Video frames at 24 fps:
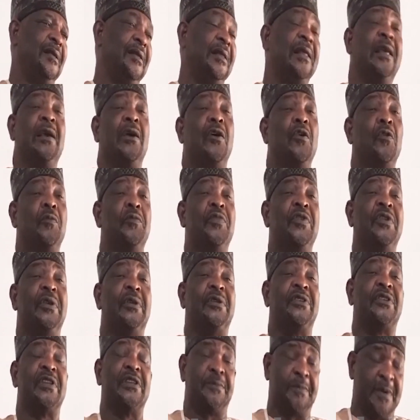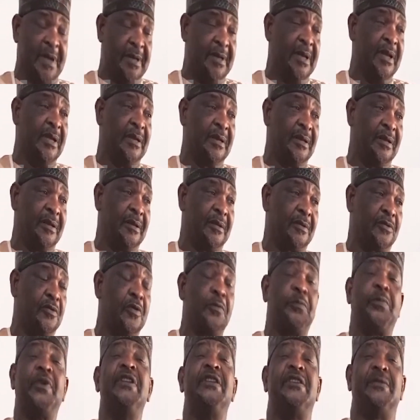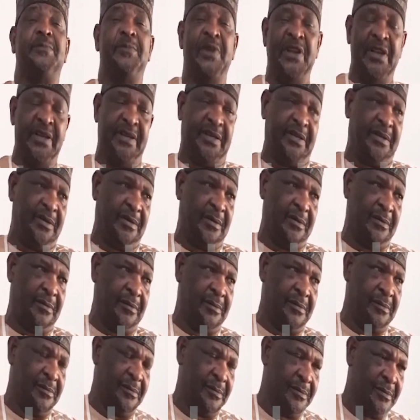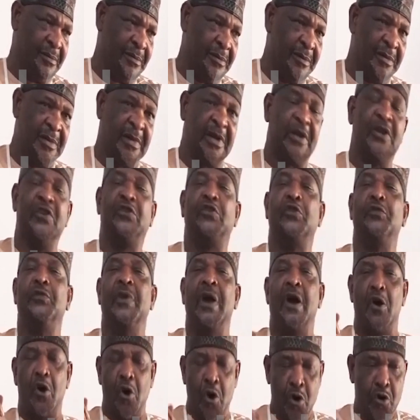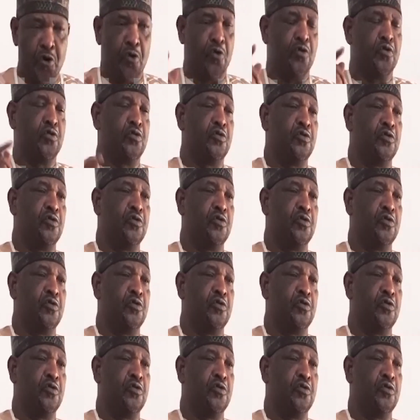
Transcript: then I'll be suspended. So please be it. It will be an honor.